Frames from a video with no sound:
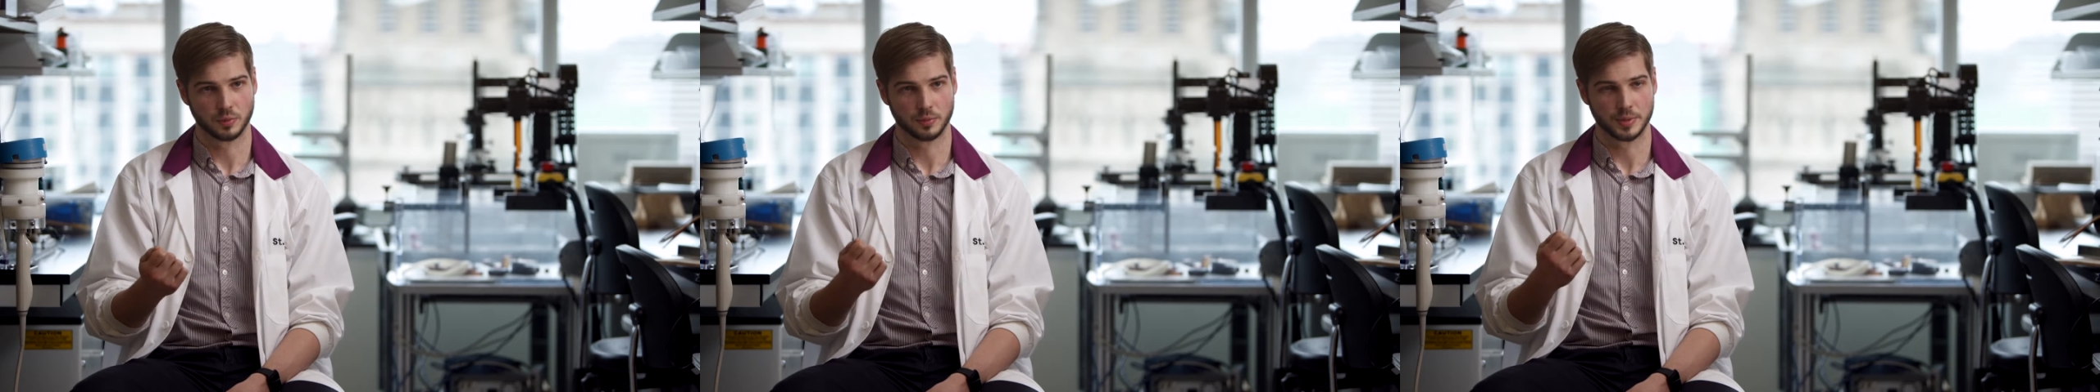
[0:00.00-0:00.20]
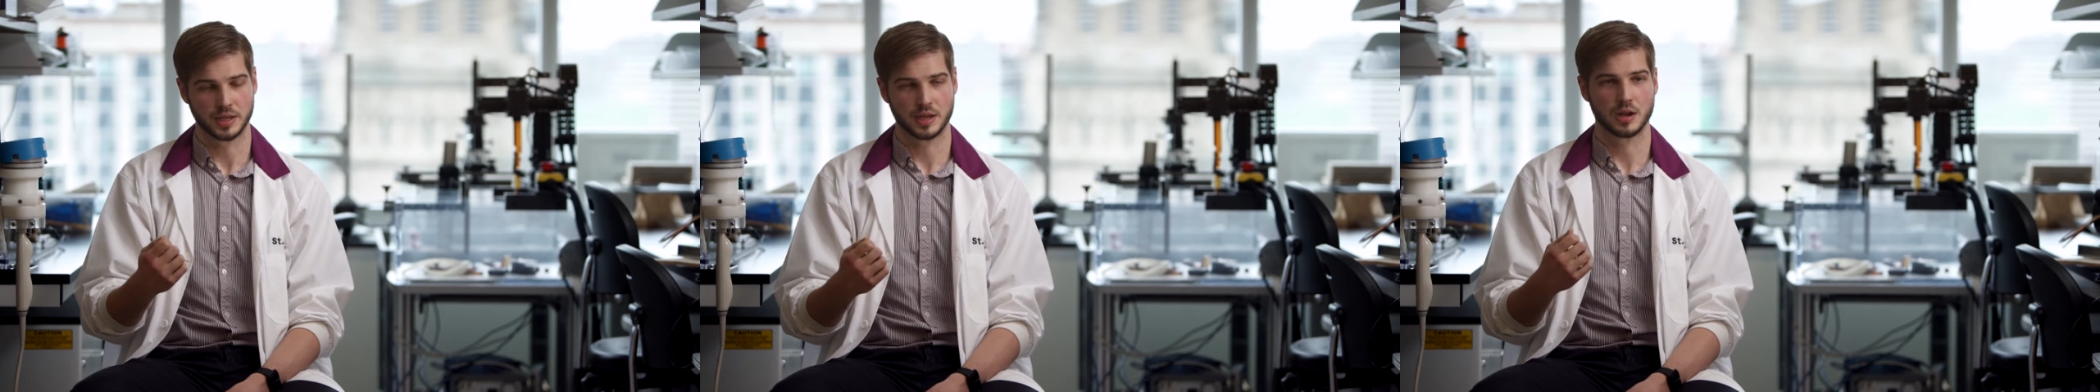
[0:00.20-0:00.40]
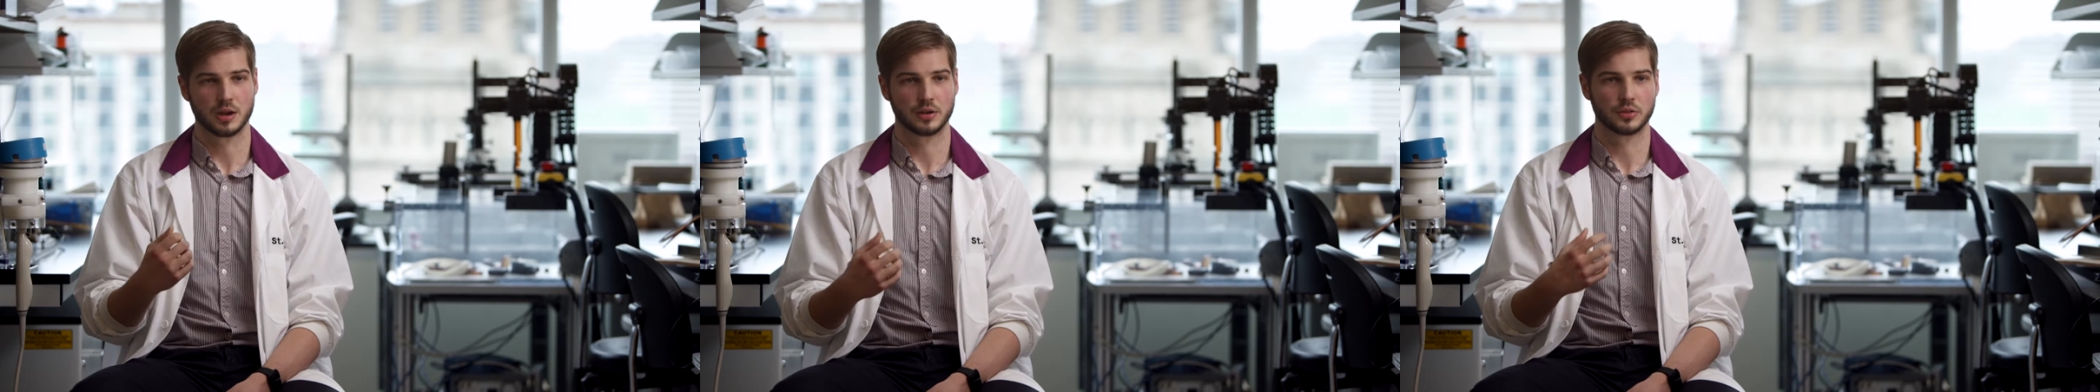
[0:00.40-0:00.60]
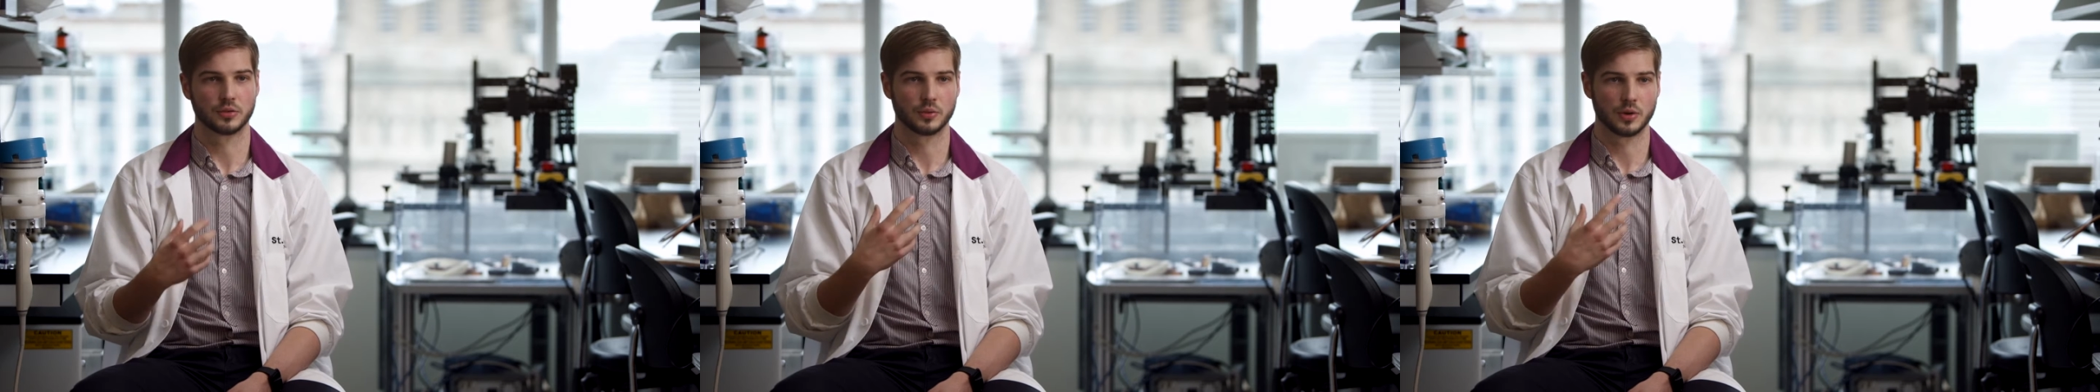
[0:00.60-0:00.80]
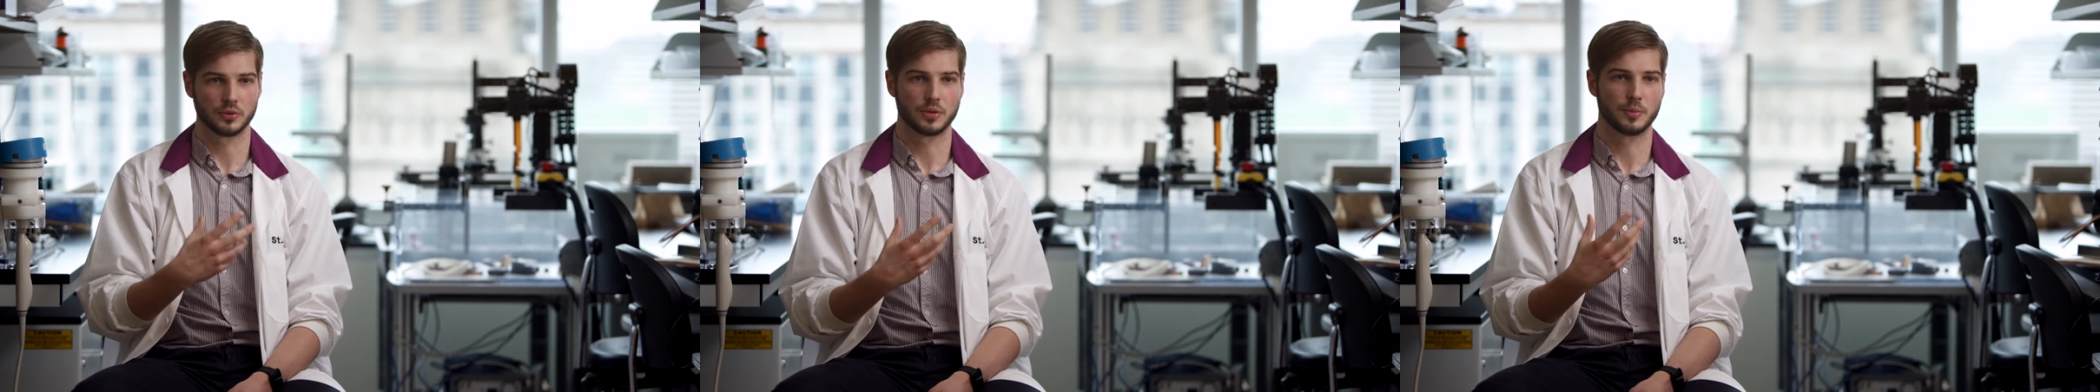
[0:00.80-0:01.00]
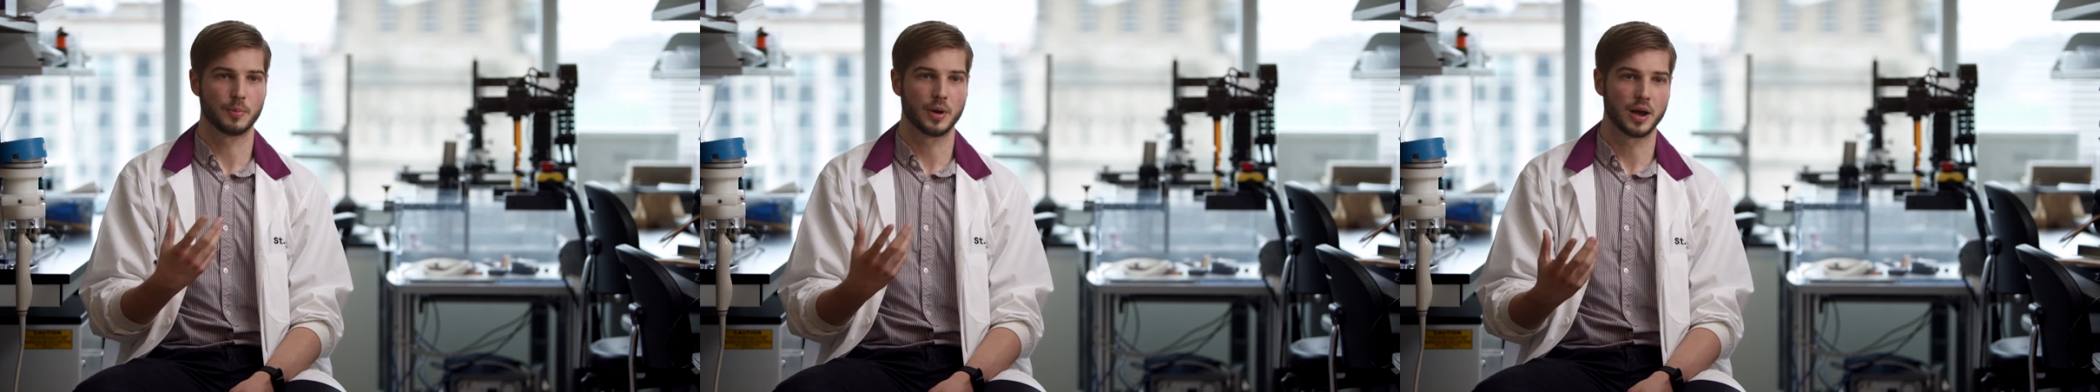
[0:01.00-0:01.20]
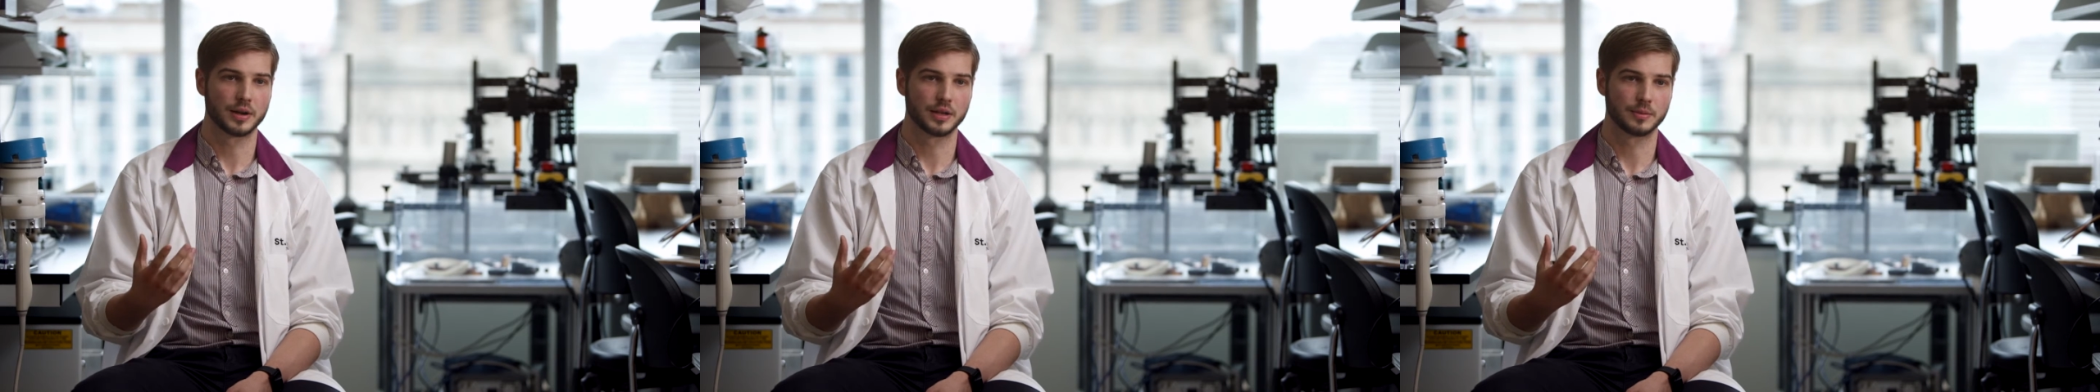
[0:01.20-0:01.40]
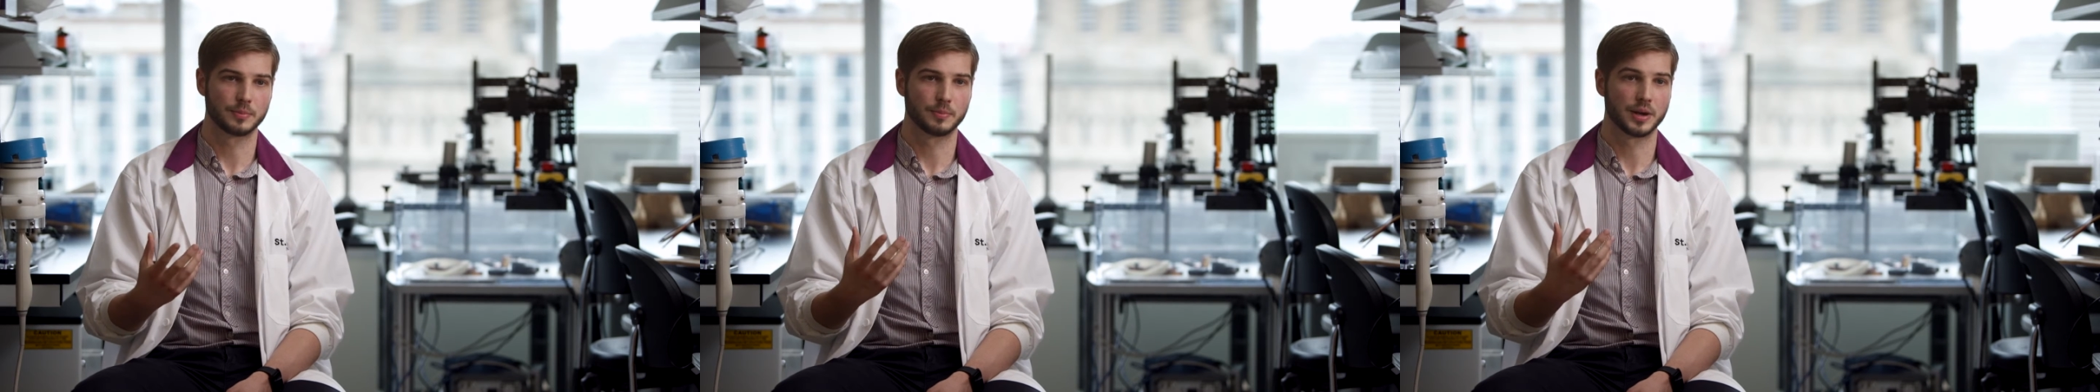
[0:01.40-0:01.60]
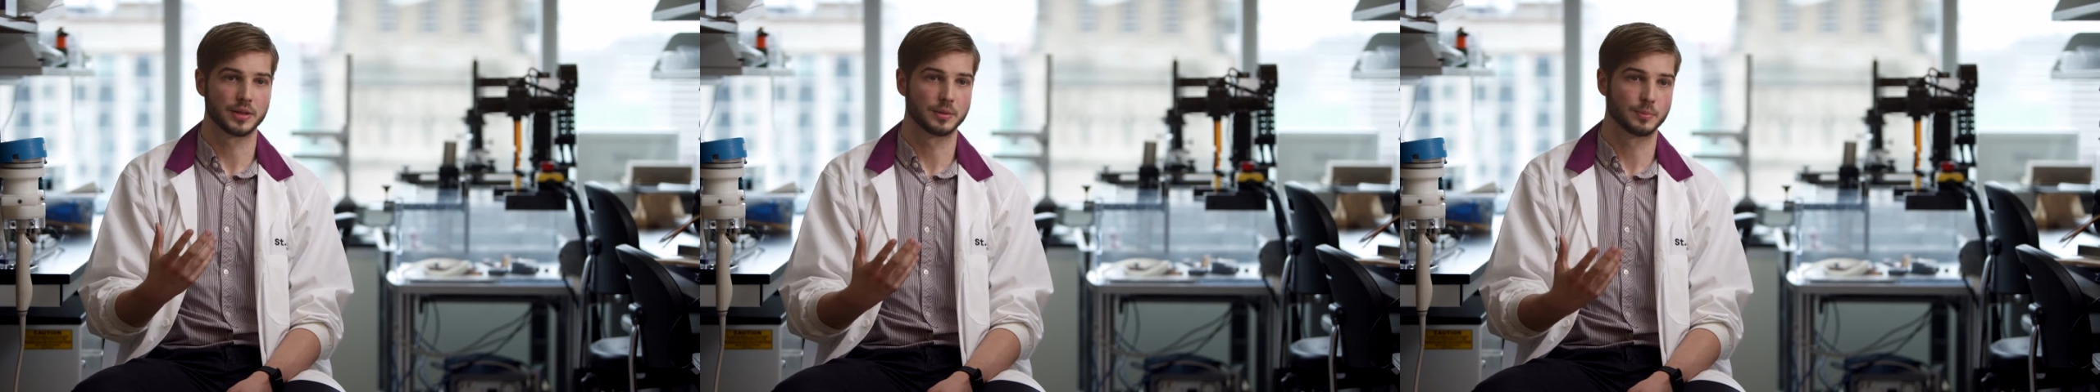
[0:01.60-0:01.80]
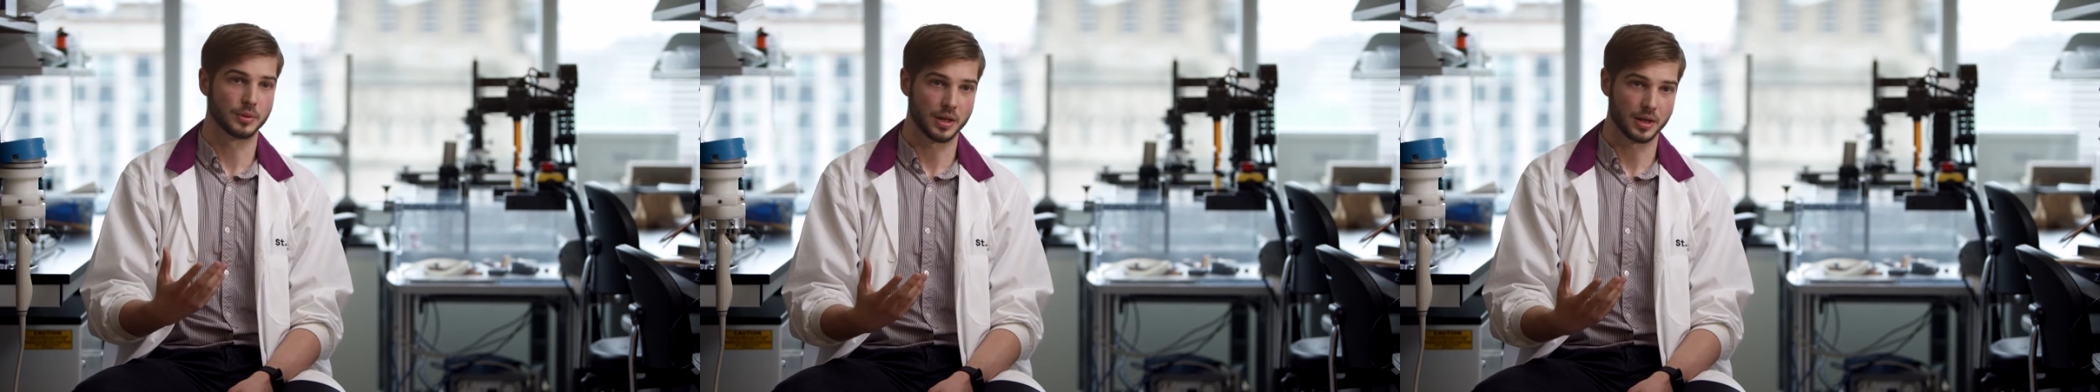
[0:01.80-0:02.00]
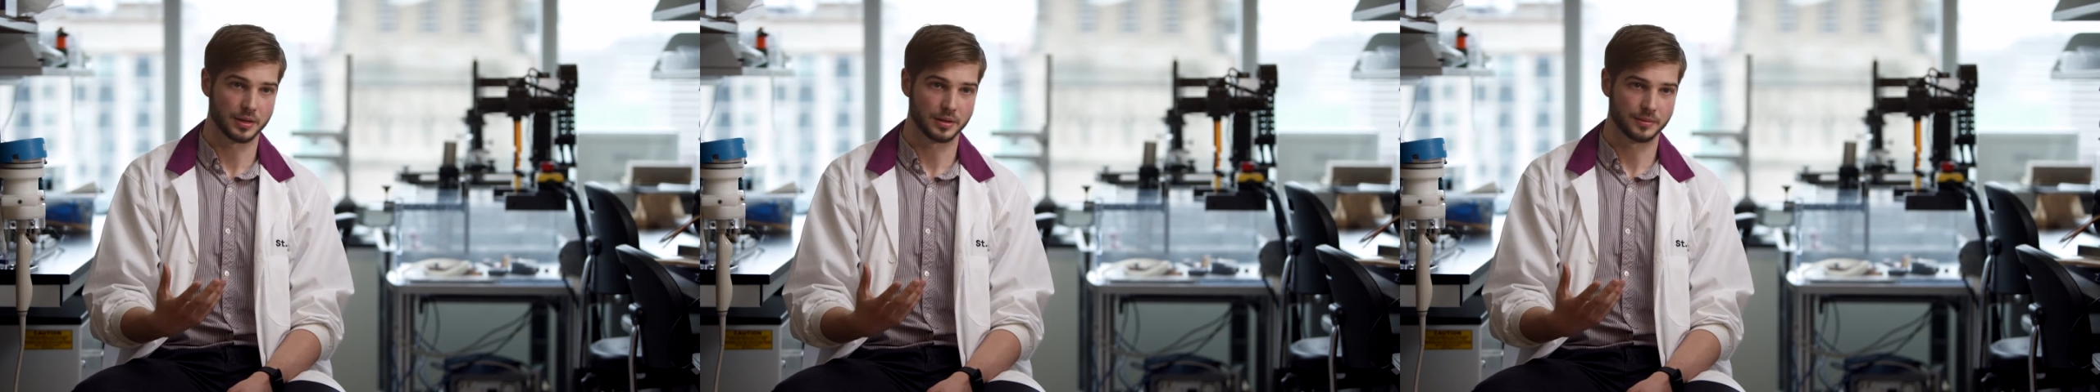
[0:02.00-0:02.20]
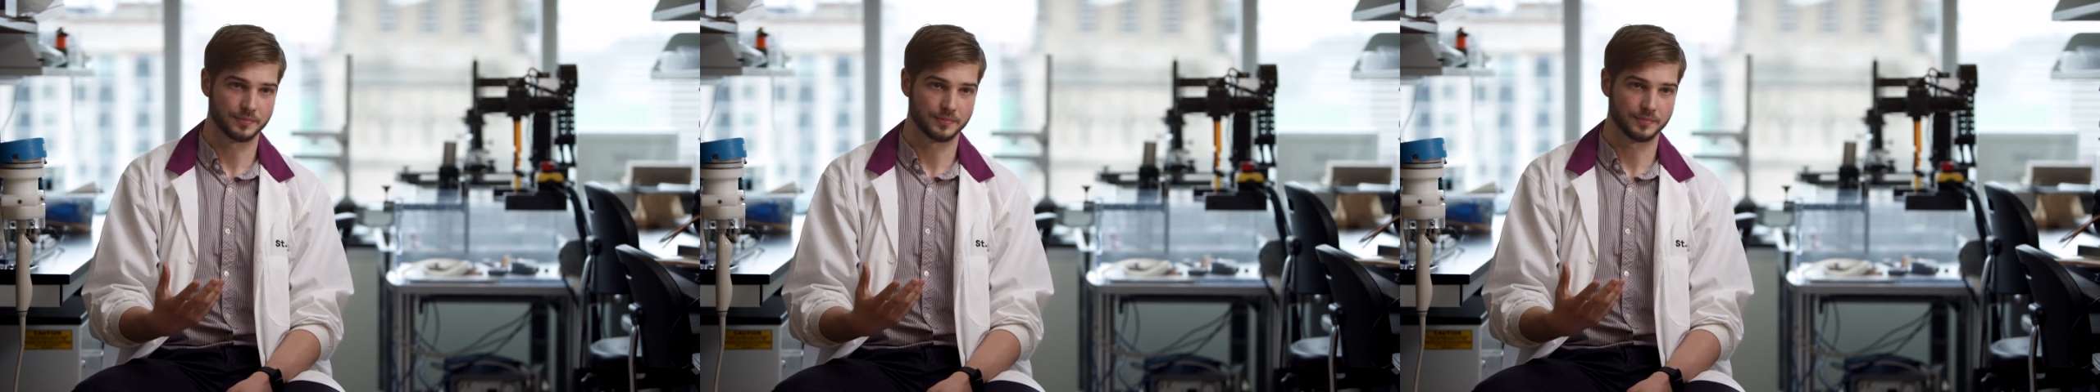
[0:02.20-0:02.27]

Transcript: will be carried throughout the body by the blood.